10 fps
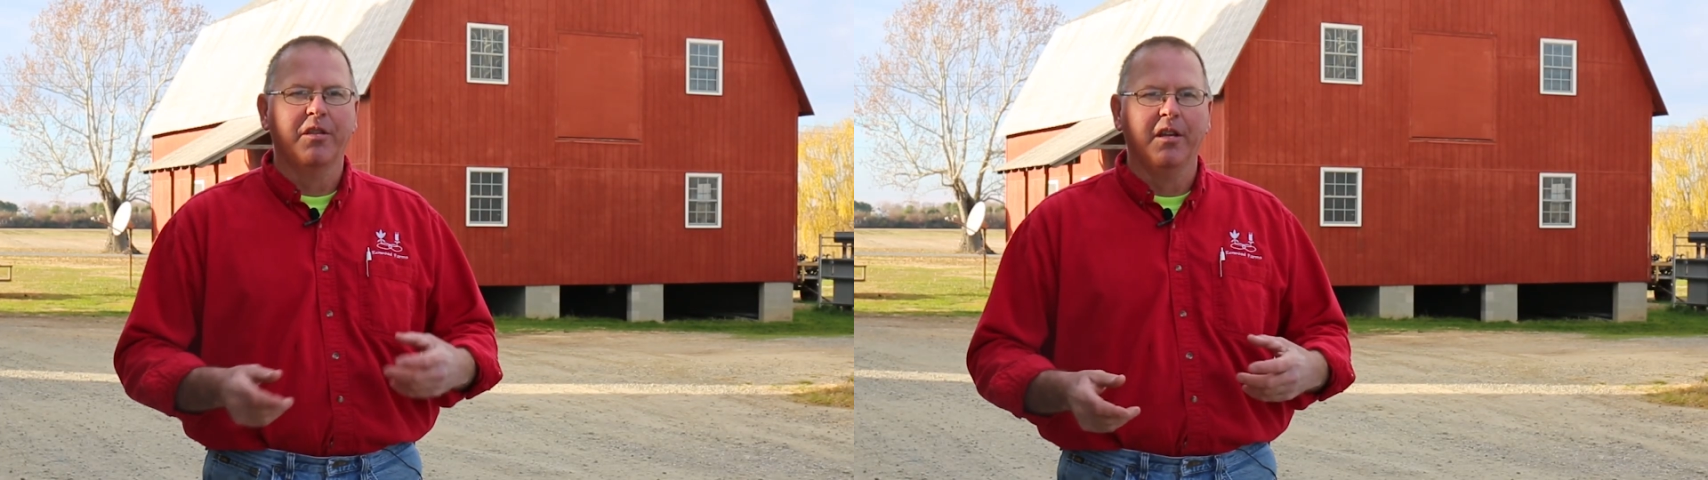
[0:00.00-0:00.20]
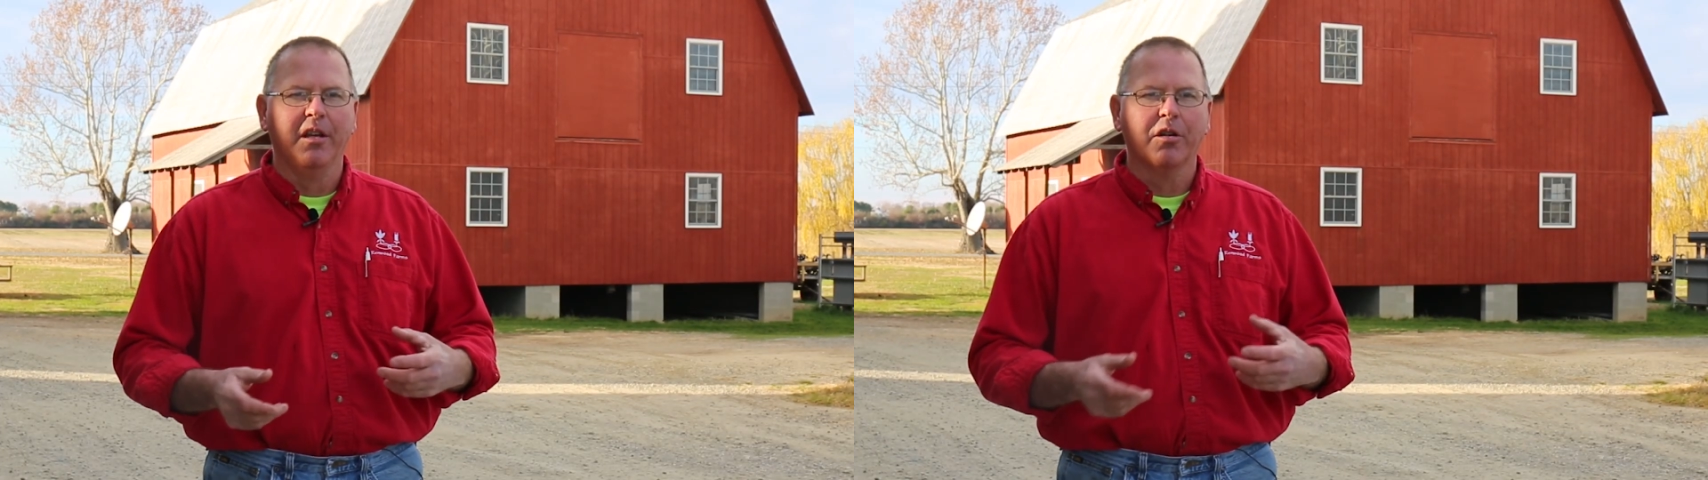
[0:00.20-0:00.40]

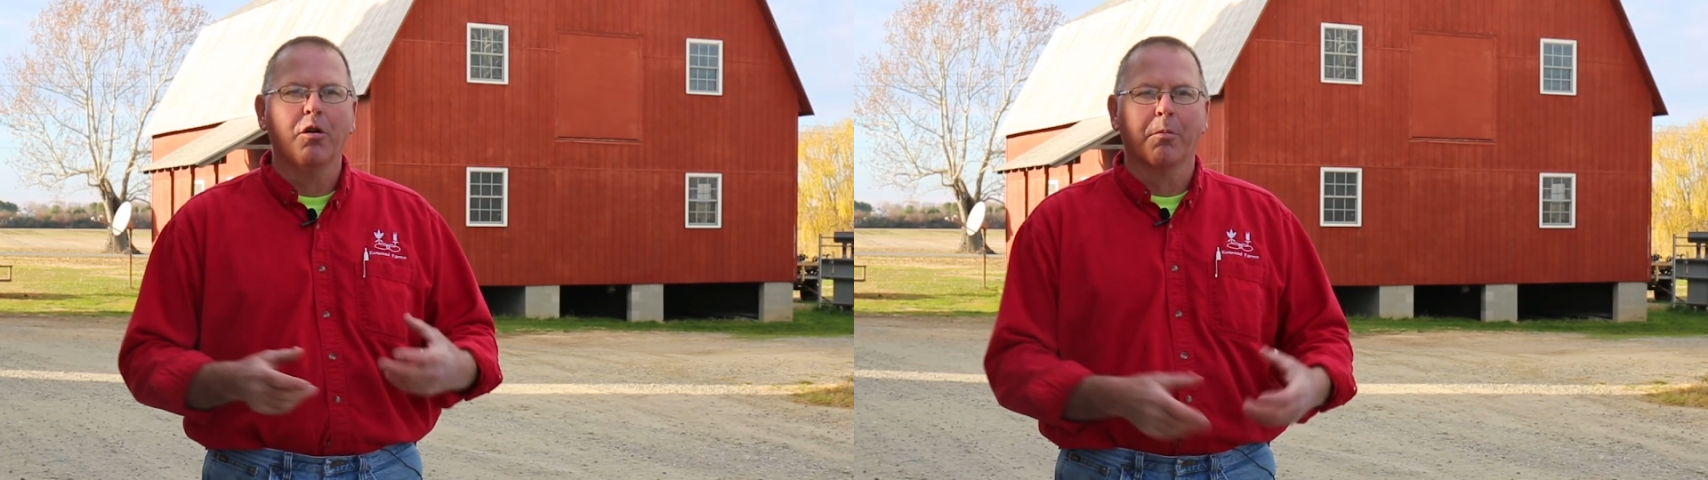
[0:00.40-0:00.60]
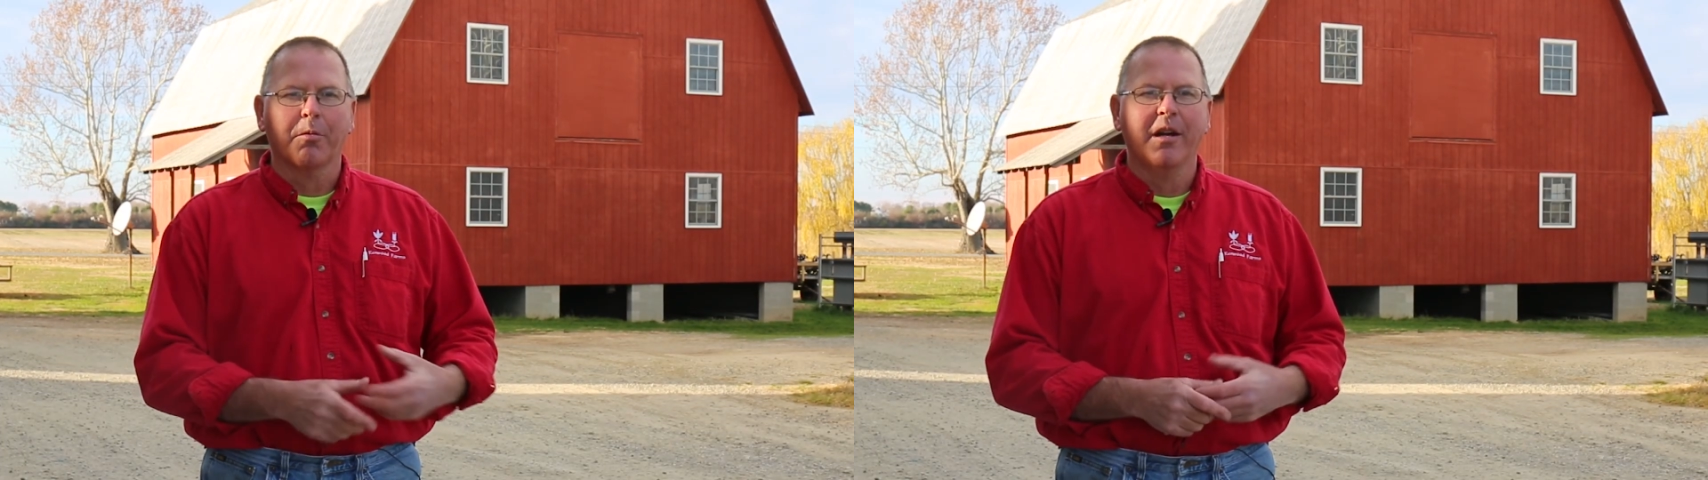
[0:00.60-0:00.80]
the
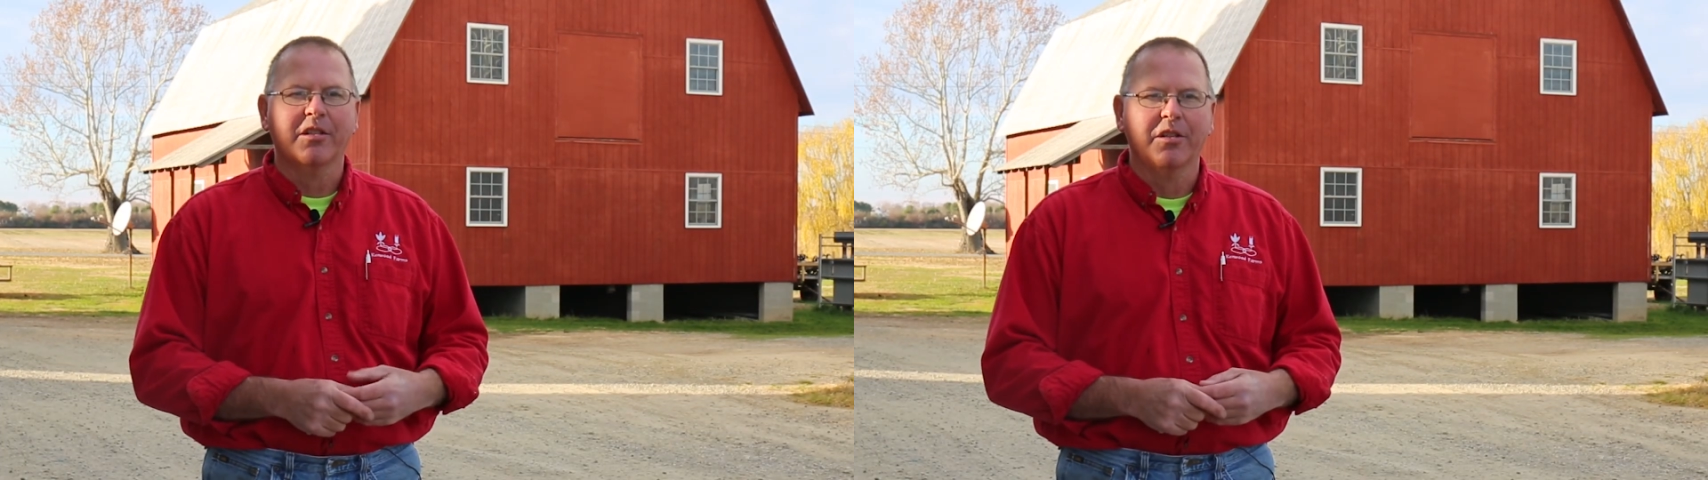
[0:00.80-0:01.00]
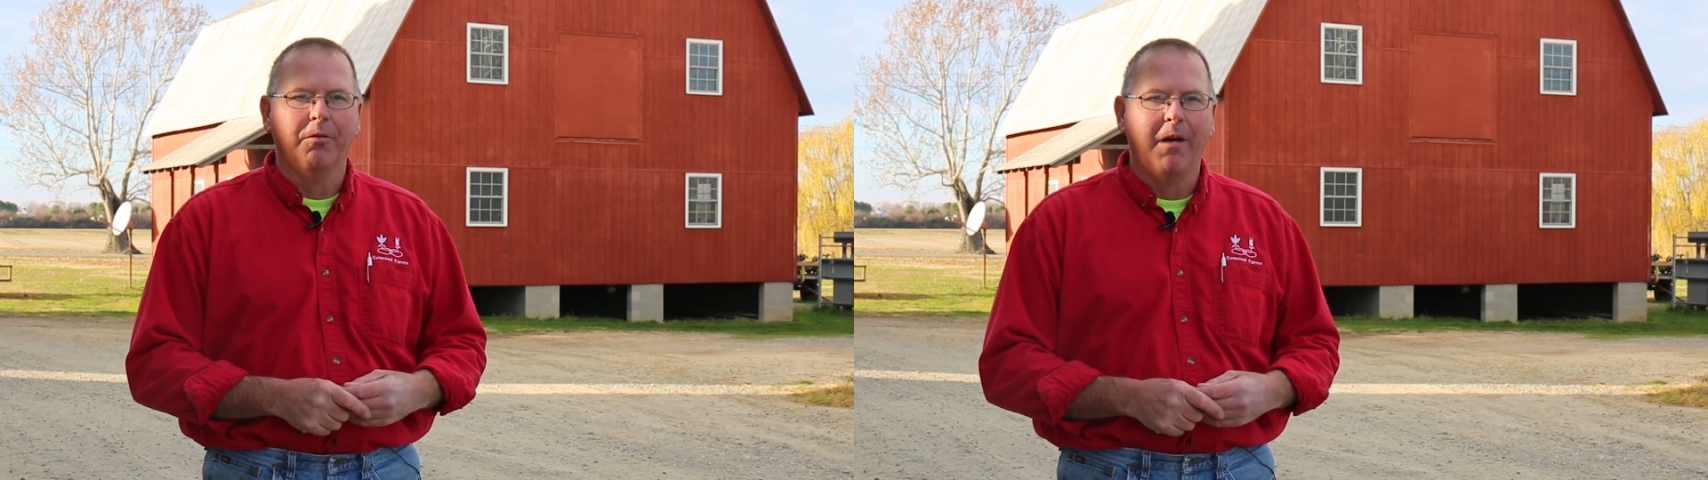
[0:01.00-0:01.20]

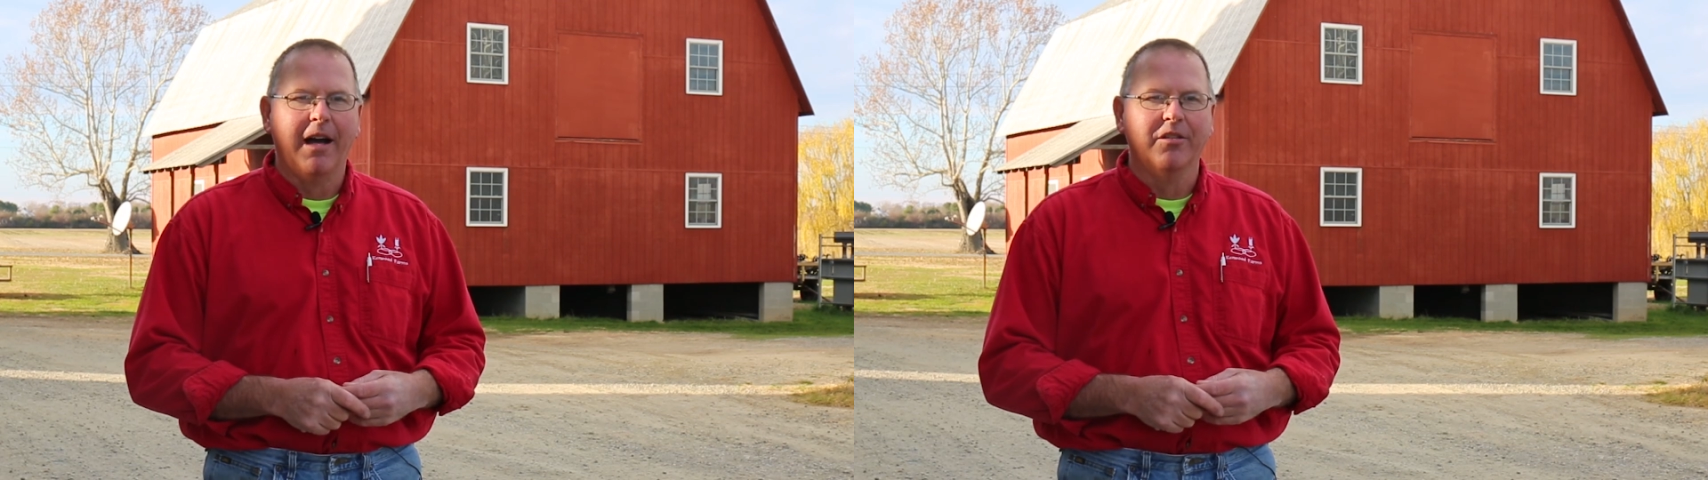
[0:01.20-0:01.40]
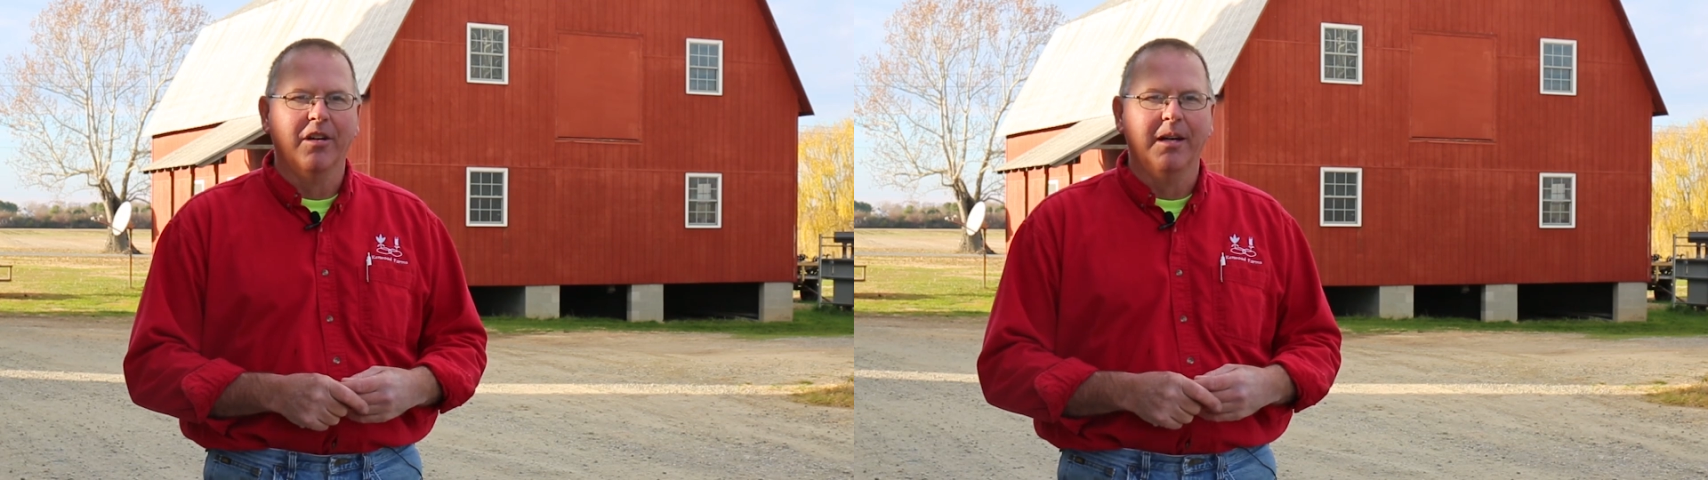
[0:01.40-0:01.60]
incorporation of
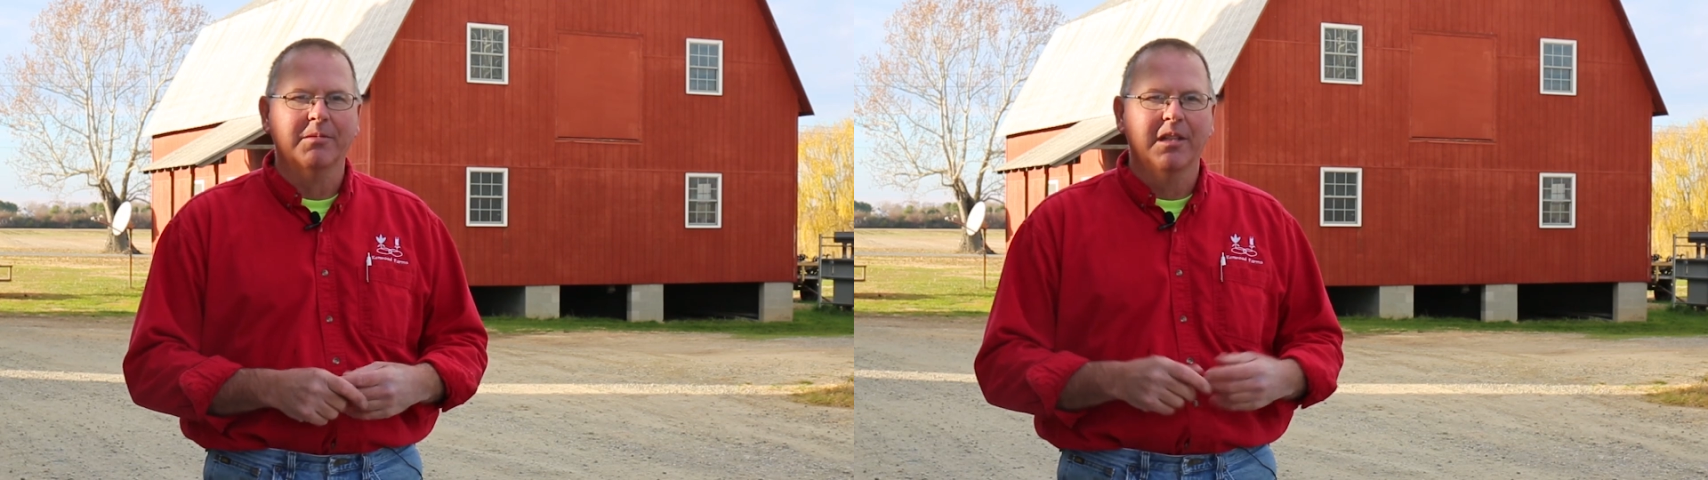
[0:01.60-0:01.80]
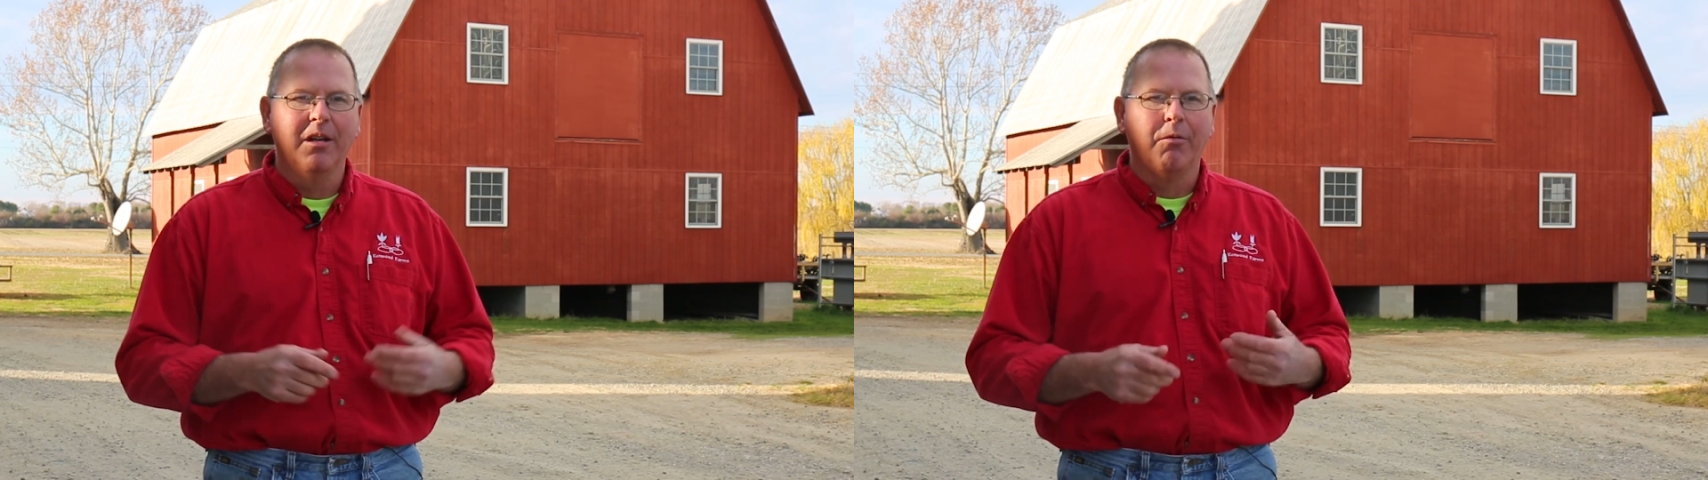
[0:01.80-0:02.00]
Y Drops.